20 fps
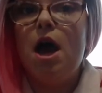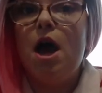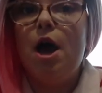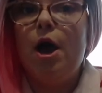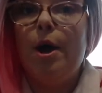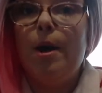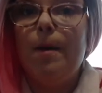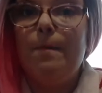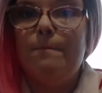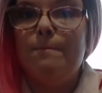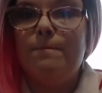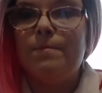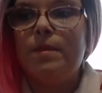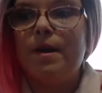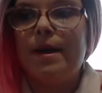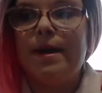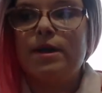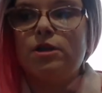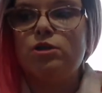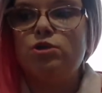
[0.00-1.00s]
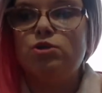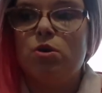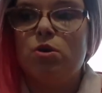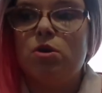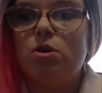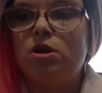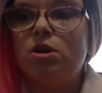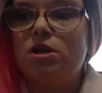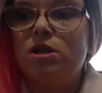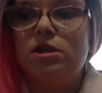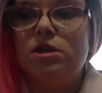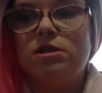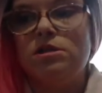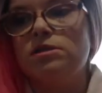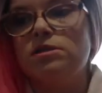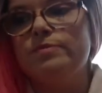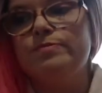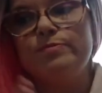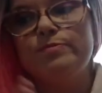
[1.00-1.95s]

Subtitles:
like dog collars,